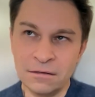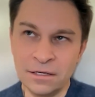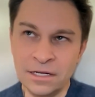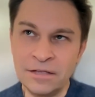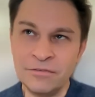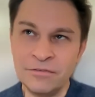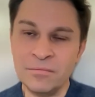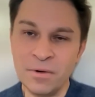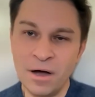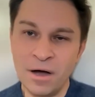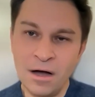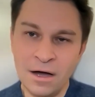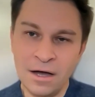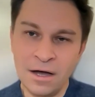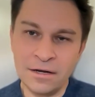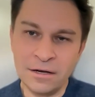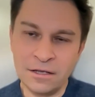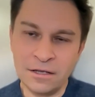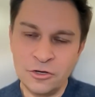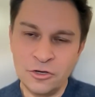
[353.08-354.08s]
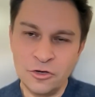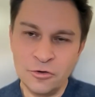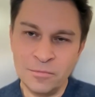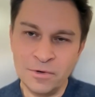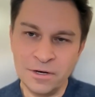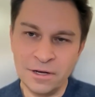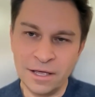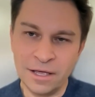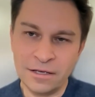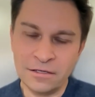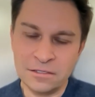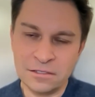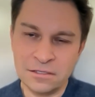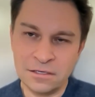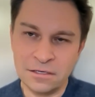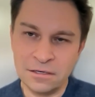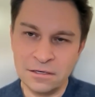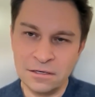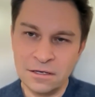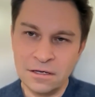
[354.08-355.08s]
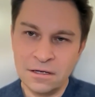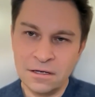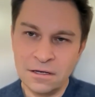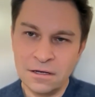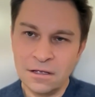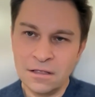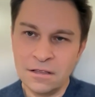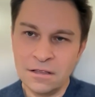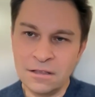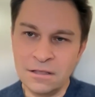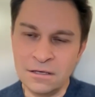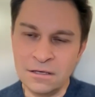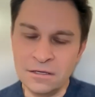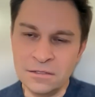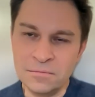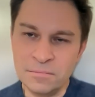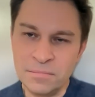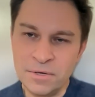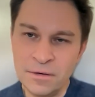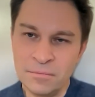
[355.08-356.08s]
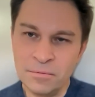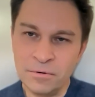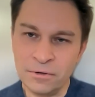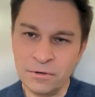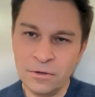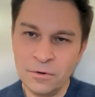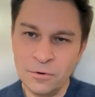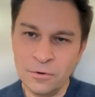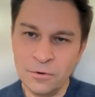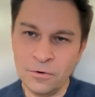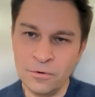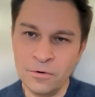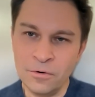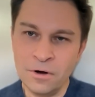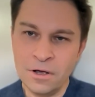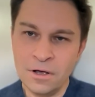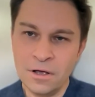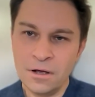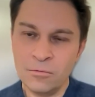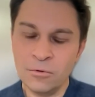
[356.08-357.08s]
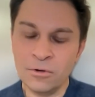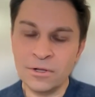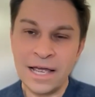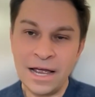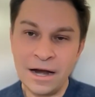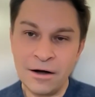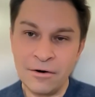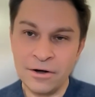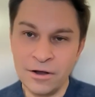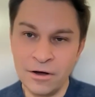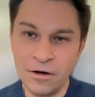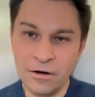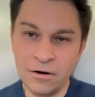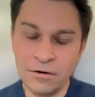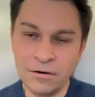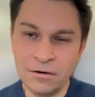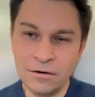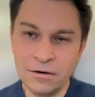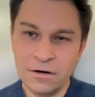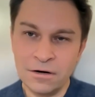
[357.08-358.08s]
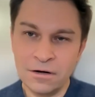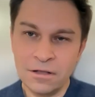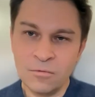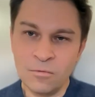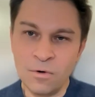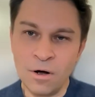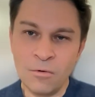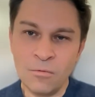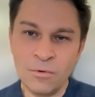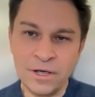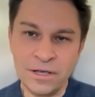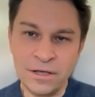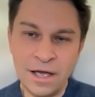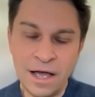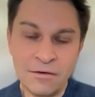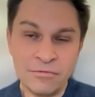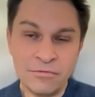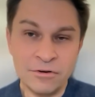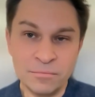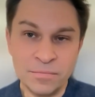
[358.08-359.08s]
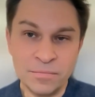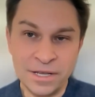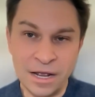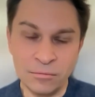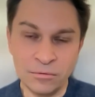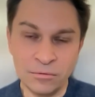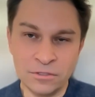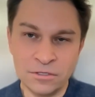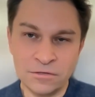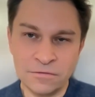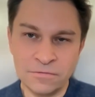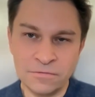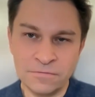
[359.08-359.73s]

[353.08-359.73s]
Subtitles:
leaving behind a human legacy, these people who will carry on what we haven't been able to